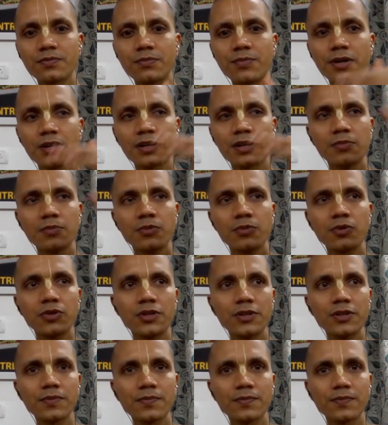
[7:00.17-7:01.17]
Material
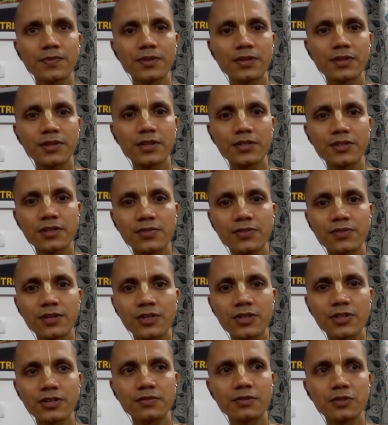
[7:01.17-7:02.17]
beauty is a
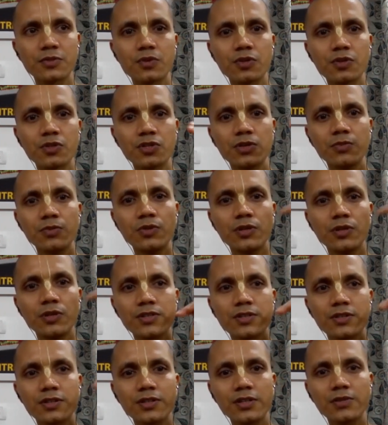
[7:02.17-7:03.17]
reflection. Spiritual
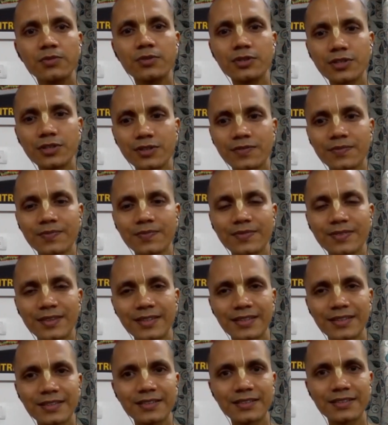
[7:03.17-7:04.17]
beauty is a real beauty,
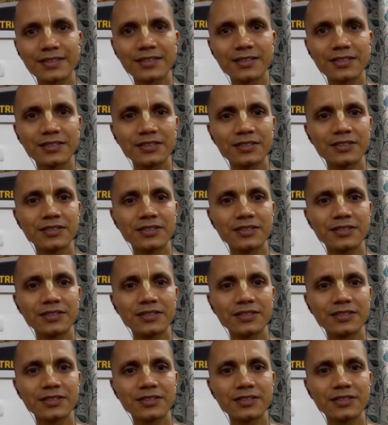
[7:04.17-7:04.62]
right?